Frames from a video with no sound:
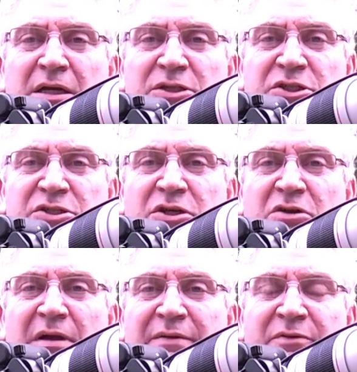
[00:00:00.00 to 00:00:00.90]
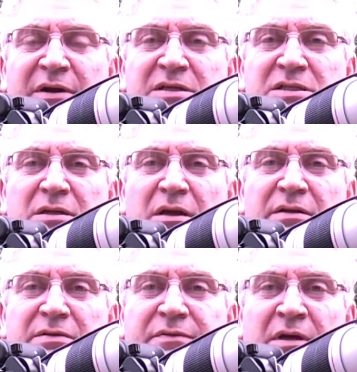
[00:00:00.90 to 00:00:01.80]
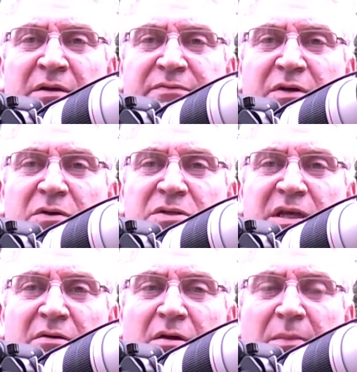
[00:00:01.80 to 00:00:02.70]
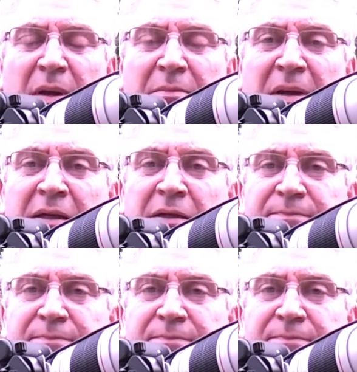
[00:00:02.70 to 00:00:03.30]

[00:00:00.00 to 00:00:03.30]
just to correct for any slight focus error I may make,